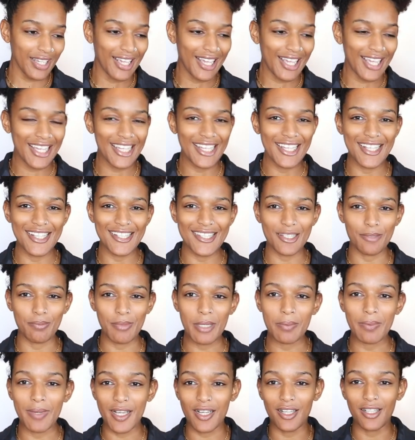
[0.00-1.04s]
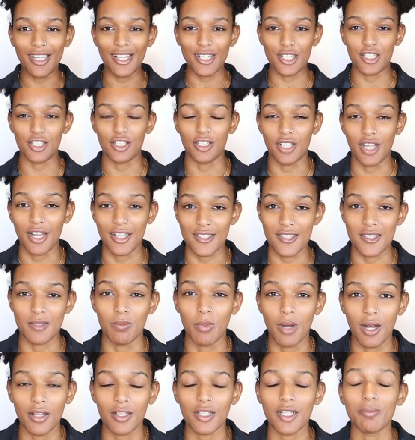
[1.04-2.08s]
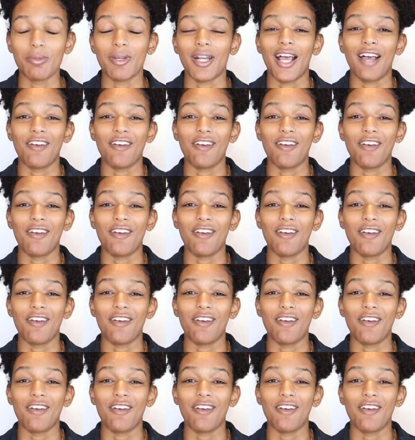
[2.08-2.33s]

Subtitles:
is make my collection a lot smaller but